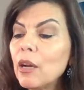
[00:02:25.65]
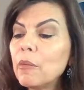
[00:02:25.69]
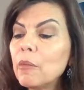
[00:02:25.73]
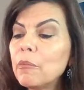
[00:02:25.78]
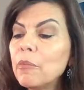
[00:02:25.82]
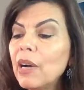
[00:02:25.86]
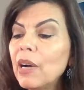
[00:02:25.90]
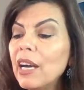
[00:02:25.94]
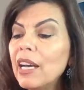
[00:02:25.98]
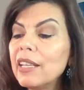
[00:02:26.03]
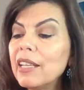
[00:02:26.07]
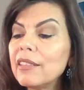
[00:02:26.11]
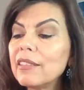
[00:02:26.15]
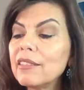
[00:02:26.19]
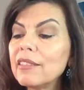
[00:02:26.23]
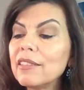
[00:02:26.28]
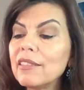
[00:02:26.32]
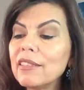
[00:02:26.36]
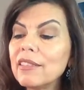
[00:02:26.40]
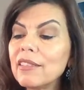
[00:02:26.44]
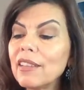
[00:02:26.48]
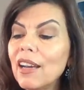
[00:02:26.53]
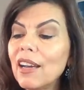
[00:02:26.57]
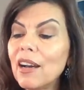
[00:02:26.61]
but
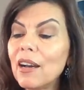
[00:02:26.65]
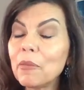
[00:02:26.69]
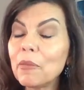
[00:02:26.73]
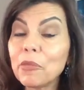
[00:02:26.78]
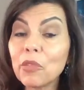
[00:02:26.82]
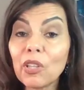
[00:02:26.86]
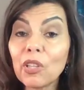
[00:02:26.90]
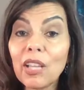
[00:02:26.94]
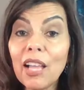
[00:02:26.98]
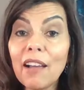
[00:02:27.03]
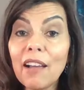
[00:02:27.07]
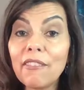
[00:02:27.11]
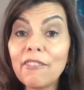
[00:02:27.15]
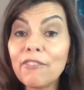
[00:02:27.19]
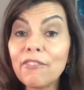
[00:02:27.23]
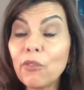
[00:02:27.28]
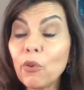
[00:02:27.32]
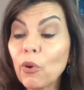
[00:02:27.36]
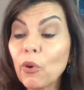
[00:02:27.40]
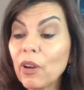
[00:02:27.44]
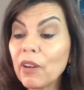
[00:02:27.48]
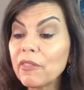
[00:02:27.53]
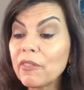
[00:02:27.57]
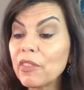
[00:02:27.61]
you'll have
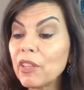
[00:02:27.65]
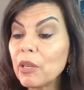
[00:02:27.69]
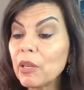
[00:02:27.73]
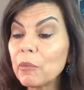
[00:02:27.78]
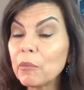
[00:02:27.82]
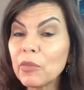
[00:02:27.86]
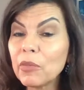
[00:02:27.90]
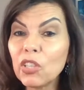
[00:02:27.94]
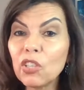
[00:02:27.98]
4 of them.